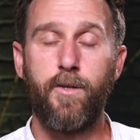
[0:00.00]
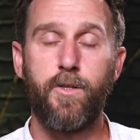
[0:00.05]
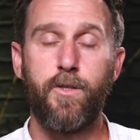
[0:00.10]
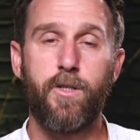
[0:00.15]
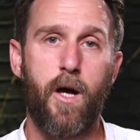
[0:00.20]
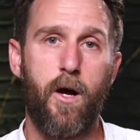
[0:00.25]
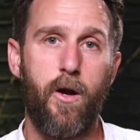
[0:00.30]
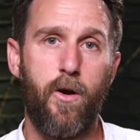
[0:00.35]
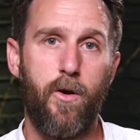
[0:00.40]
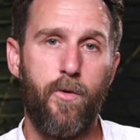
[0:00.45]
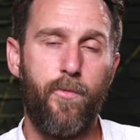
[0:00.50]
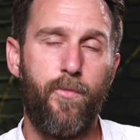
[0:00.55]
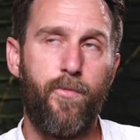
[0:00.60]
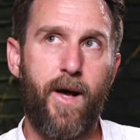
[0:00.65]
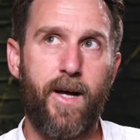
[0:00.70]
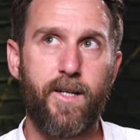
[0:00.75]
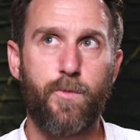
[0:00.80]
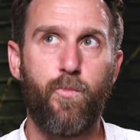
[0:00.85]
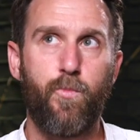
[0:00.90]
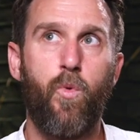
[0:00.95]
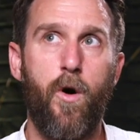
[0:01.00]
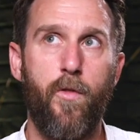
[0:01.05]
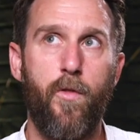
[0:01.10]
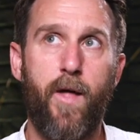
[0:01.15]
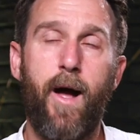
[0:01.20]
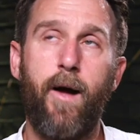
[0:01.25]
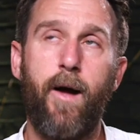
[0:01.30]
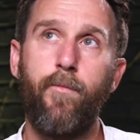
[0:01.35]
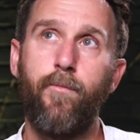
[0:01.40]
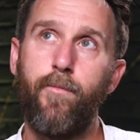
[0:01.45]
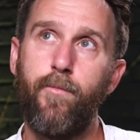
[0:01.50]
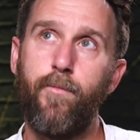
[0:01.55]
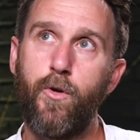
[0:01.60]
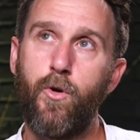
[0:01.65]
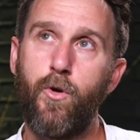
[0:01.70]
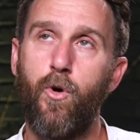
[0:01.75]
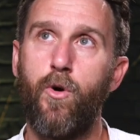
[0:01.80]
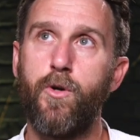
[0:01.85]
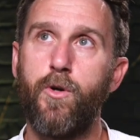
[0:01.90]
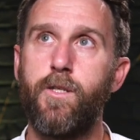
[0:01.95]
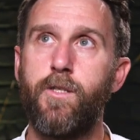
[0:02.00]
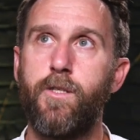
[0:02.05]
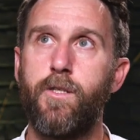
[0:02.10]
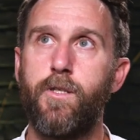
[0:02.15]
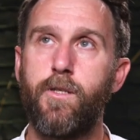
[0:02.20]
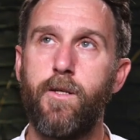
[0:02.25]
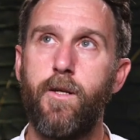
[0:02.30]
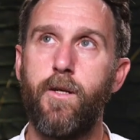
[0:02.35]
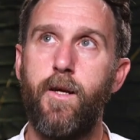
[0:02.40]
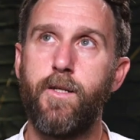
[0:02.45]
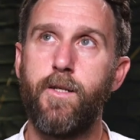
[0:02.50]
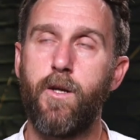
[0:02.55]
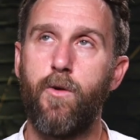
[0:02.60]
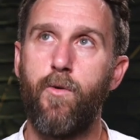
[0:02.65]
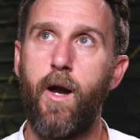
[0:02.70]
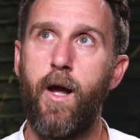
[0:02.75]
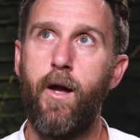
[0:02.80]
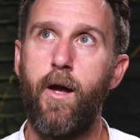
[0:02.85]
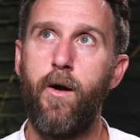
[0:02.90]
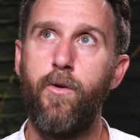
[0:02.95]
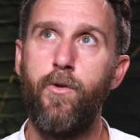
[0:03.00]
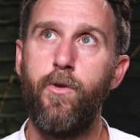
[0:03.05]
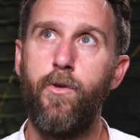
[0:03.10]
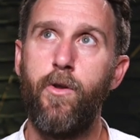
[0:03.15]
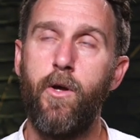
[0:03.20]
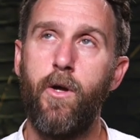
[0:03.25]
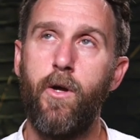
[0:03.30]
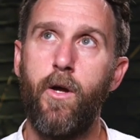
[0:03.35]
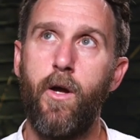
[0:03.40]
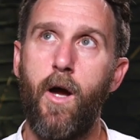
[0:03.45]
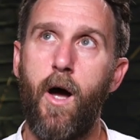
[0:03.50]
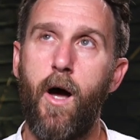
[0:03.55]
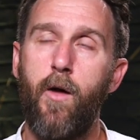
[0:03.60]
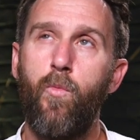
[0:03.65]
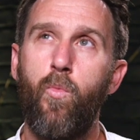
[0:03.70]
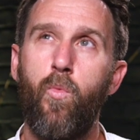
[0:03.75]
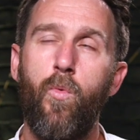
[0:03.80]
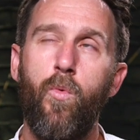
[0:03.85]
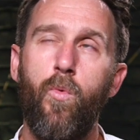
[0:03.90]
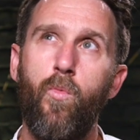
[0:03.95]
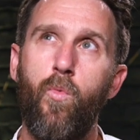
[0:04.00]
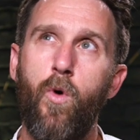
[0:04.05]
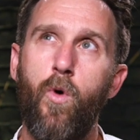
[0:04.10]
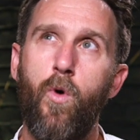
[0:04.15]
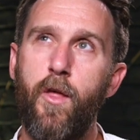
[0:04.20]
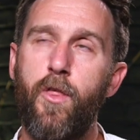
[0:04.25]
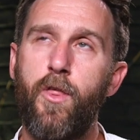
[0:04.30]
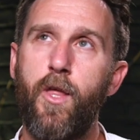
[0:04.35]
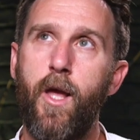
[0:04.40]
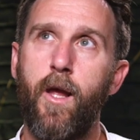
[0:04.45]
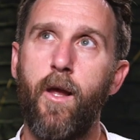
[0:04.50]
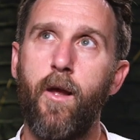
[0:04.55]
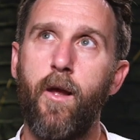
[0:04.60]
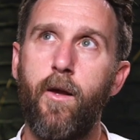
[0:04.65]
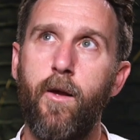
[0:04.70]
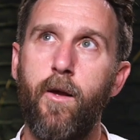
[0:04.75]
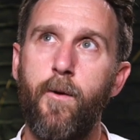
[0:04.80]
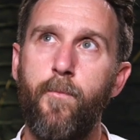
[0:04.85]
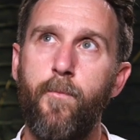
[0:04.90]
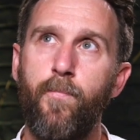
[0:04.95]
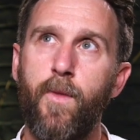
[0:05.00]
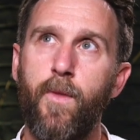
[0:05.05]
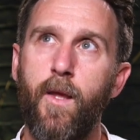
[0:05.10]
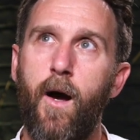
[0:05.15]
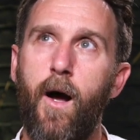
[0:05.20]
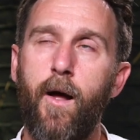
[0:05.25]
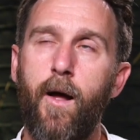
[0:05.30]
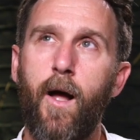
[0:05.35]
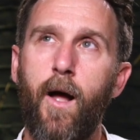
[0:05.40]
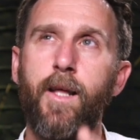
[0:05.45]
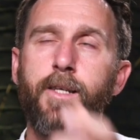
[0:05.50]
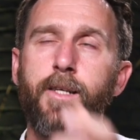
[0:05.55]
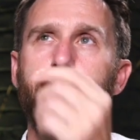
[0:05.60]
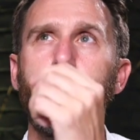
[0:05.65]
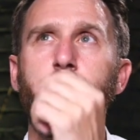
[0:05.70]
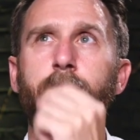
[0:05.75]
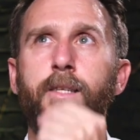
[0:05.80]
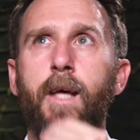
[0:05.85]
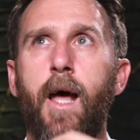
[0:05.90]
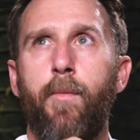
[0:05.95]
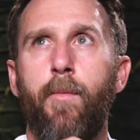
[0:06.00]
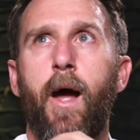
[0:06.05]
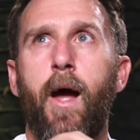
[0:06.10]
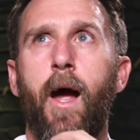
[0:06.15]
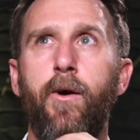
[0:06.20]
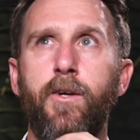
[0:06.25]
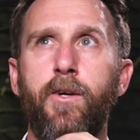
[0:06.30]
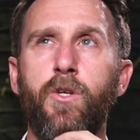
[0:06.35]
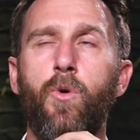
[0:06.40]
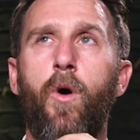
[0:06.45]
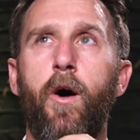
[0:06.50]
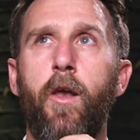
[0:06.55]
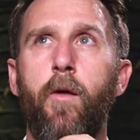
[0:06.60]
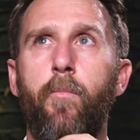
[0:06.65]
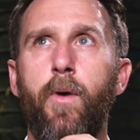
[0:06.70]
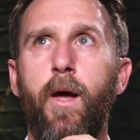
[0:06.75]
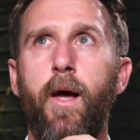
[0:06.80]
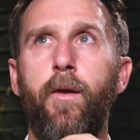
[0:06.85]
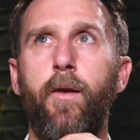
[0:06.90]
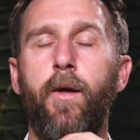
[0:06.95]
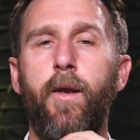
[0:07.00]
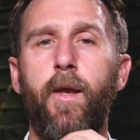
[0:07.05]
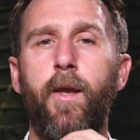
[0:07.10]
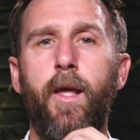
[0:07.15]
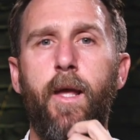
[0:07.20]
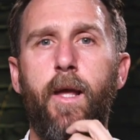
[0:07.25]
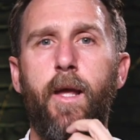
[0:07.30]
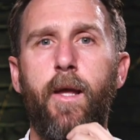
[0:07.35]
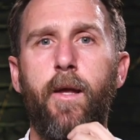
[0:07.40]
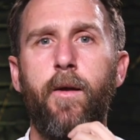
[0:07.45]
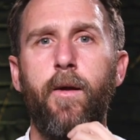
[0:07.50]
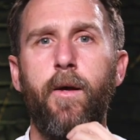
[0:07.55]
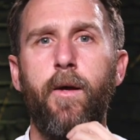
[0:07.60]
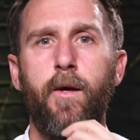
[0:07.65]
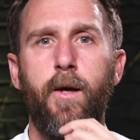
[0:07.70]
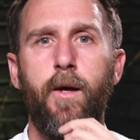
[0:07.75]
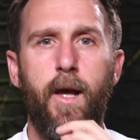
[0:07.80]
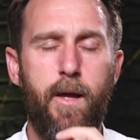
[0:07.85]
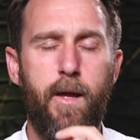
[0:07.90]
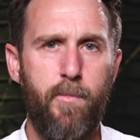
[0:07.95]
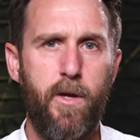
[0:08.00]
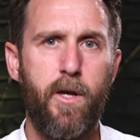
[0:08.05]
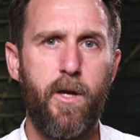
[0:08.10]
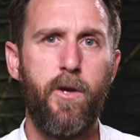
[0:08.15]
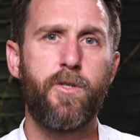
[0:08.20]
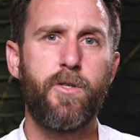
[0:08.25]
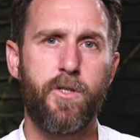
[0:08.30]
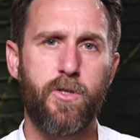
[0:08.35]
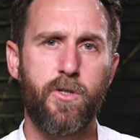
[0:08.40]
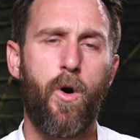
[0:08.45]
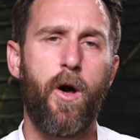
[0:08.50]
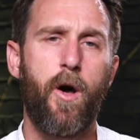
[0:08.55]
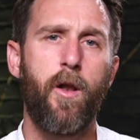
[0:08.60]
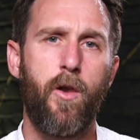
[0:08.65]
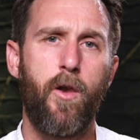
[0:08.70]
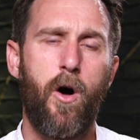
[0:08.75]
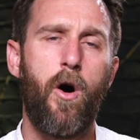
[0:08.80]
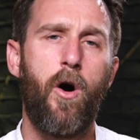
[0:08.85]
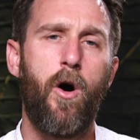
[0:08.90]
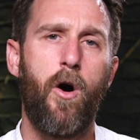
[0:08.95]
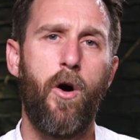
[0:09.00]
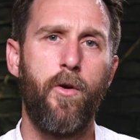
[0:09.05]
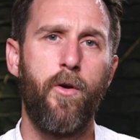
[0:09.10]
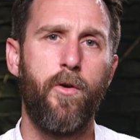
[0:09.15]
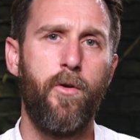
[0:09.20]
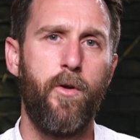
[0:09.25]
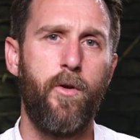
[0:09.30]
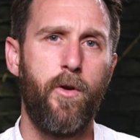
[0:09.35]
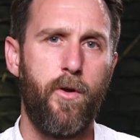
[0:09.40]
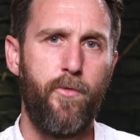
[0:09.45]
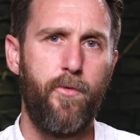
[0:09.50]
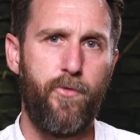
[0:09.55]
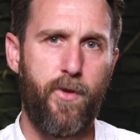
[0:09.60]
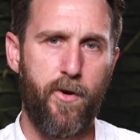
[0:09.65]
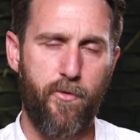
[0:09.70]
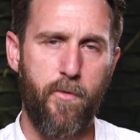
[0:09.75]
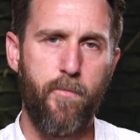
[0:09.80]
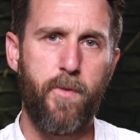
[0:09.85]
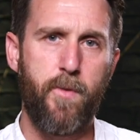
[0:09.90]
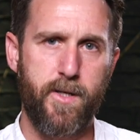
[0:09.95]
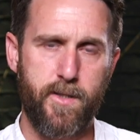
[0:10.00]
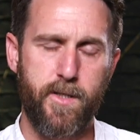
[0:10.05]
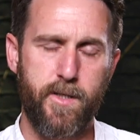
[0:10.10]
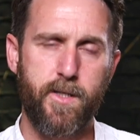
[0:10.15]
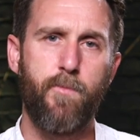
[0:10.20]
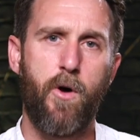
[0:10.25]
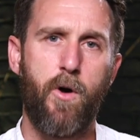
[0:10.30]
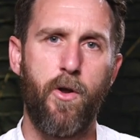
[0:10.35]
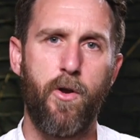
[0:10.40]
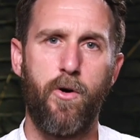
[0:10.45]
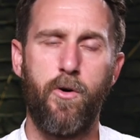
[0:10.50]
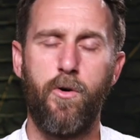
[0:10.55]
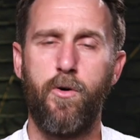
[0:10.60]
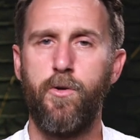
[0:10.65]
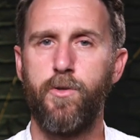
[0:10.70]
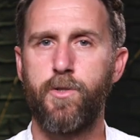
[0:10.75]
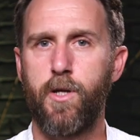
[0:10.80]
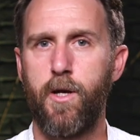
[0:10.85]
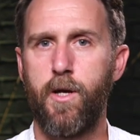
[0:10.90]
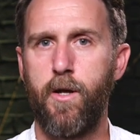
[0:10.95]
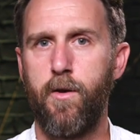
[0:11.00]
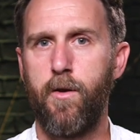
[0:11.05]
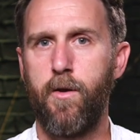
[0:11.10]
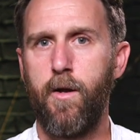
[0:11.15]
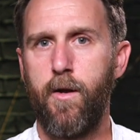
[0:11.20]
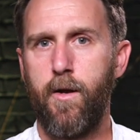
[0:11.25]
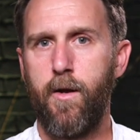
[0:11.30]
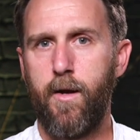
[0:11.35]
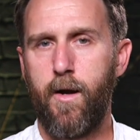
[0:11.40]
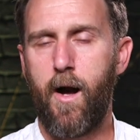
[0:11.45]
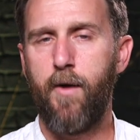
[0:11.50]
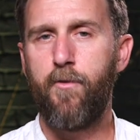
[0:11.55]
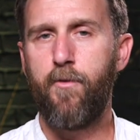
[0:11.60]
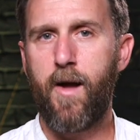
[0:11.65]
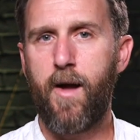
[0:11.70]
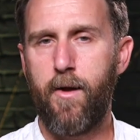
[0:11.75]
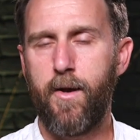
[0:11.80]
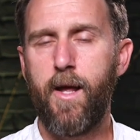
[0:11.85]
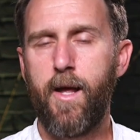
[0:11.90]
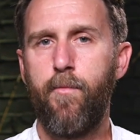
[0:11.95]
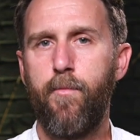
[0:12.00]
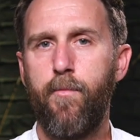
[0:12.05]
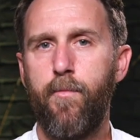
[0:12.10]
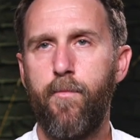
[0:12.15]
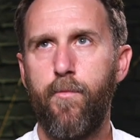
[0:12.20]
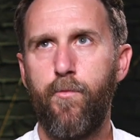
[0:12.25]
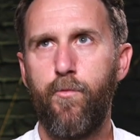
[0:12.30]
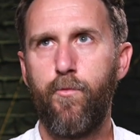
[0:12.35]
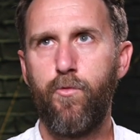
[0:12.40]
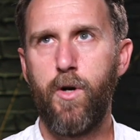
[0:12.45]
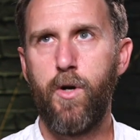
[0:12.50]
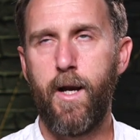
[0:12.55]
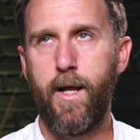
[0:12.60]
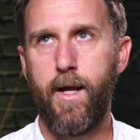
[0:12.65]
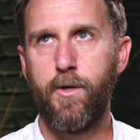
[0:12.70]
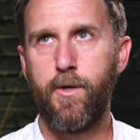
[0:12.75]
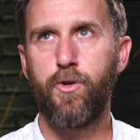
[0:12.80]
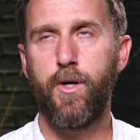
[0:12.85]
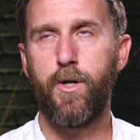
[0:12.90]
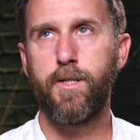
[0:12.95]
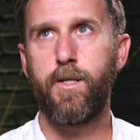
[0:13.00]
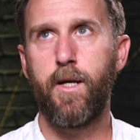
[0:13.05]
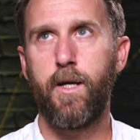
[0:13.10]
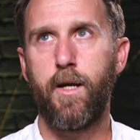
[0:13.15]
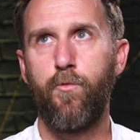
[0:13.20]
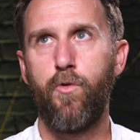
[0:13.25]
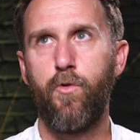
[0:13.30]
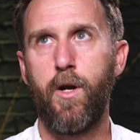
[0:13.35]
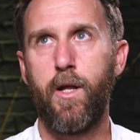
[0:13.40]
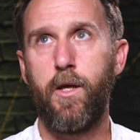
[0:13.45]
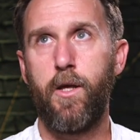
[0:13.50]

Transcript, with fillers: And so that's what that course is, is around. And what I think, I, I listen to Sam Harris quite a bit, and he, he muses quite a lot on different business models. And I found him really interesting and